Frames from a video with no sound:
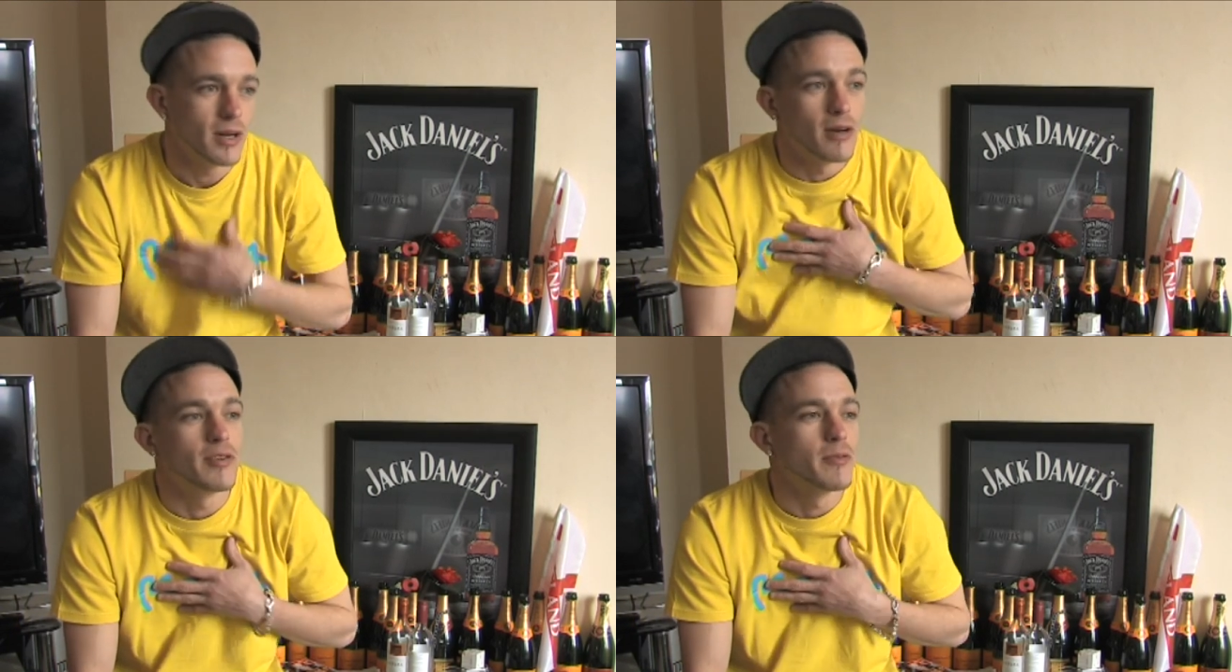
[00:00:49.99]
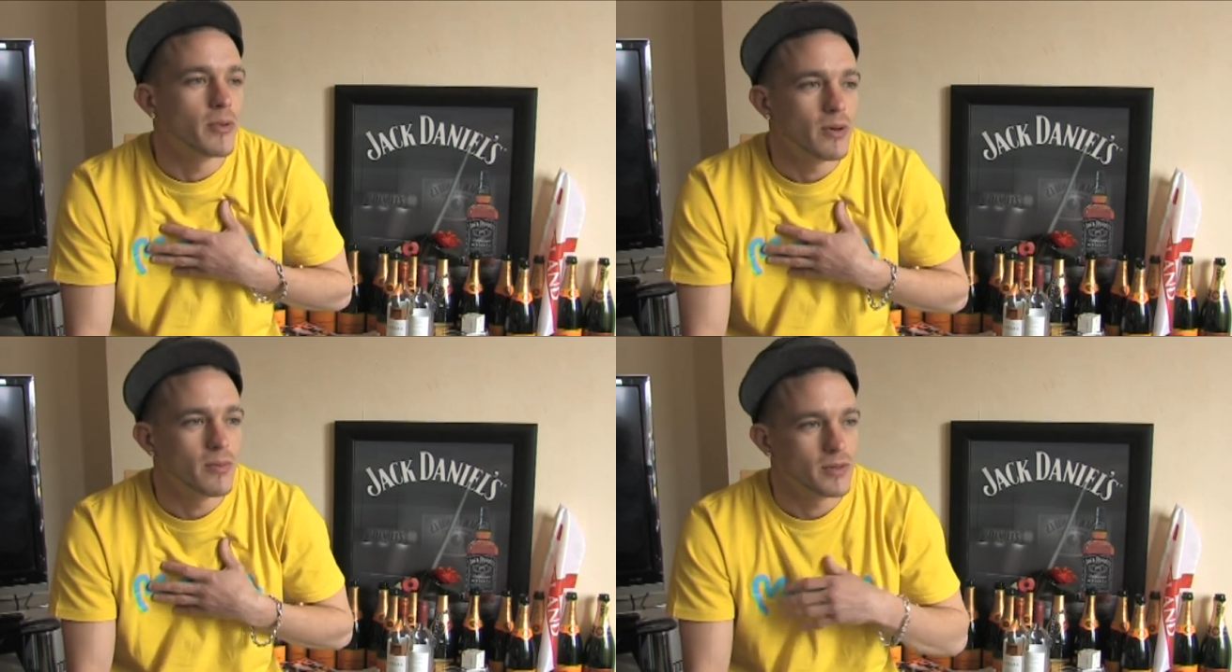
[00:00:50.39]
I love hip
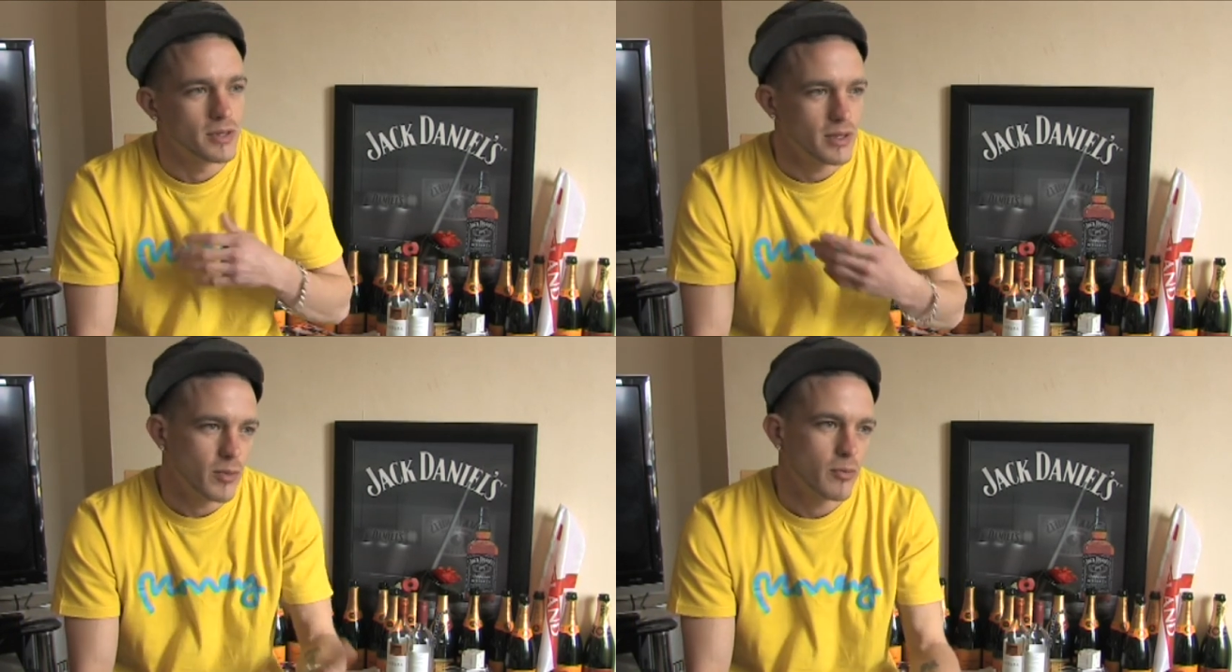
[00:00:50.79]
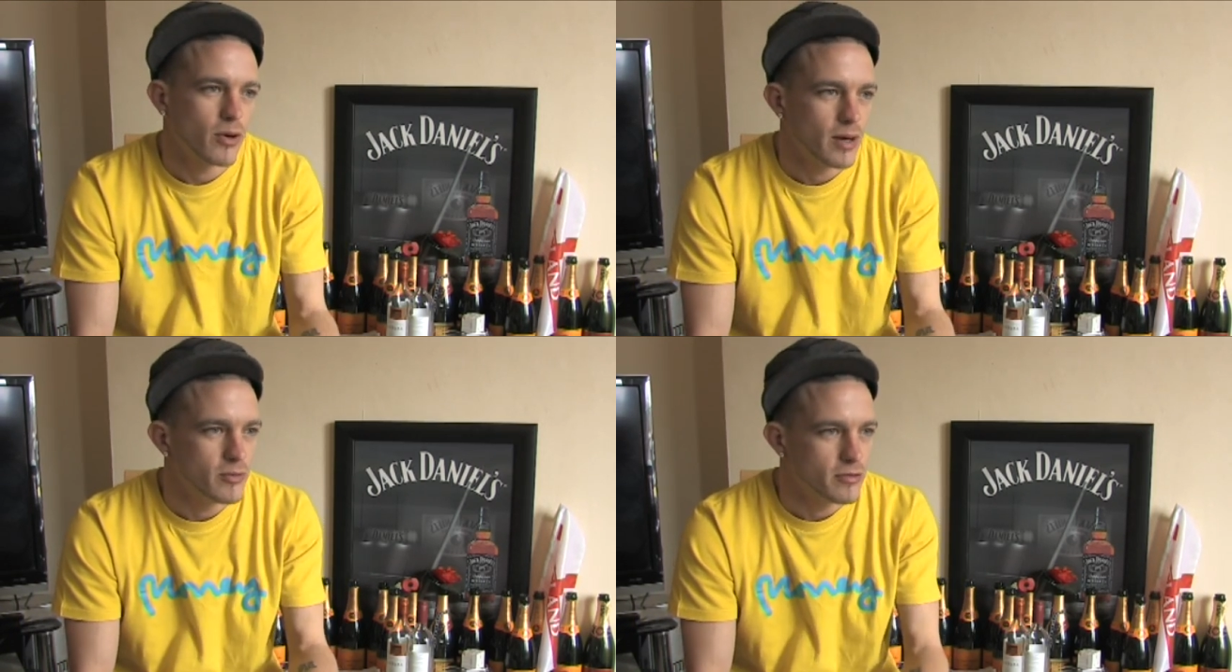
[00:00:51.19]
hop, it's like my
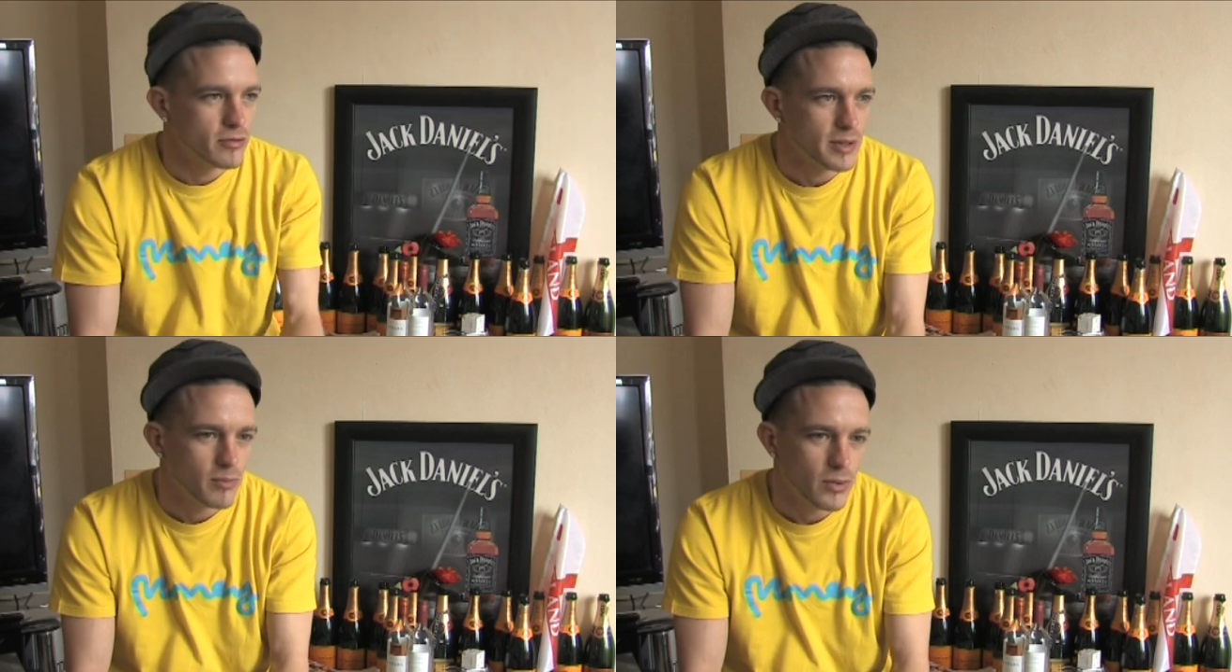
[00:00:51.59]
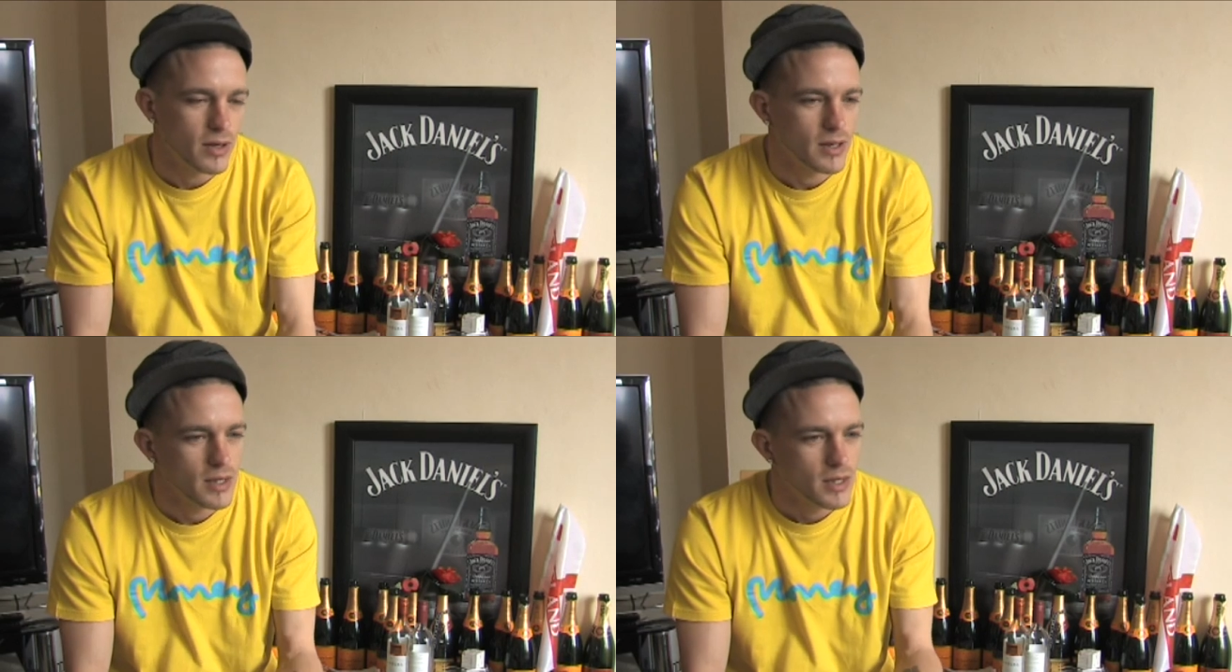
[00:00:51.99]
primary thing, but